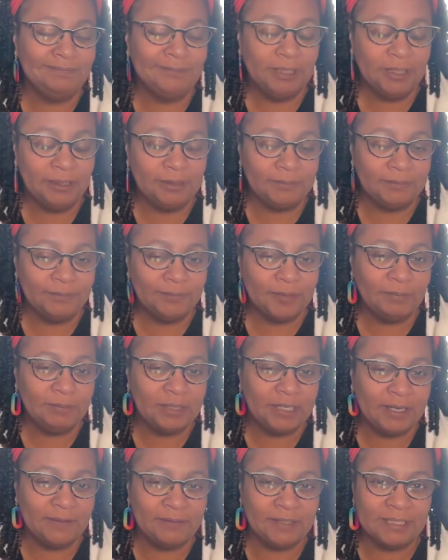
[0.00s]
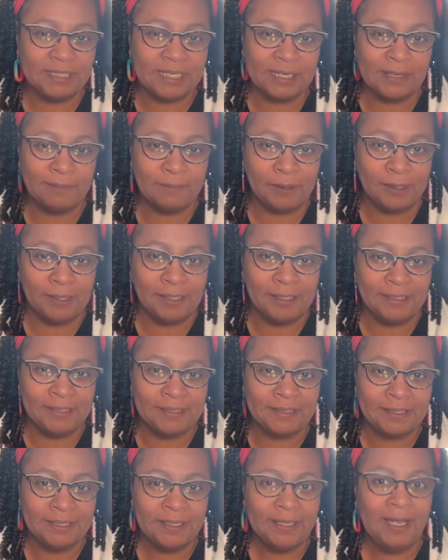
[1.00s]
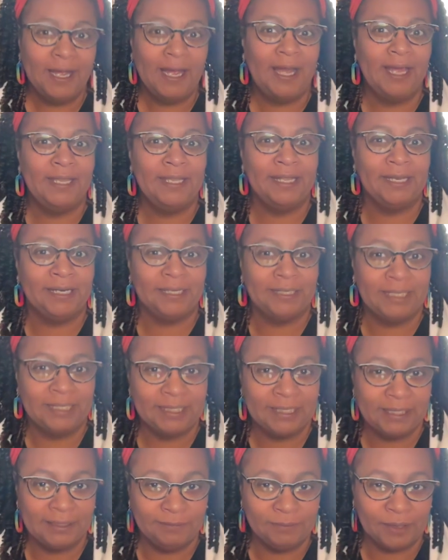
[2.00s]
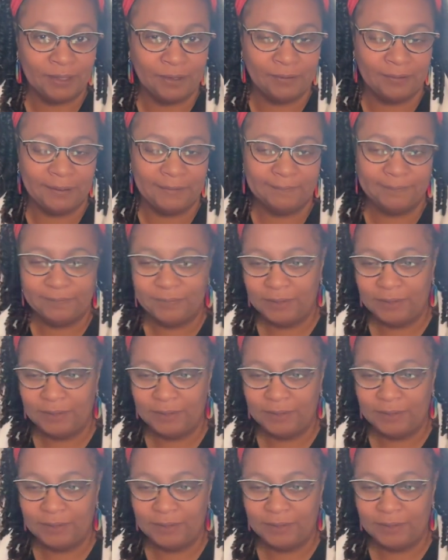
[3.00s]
oh, I'm going to have to take a pause and then I can keep going.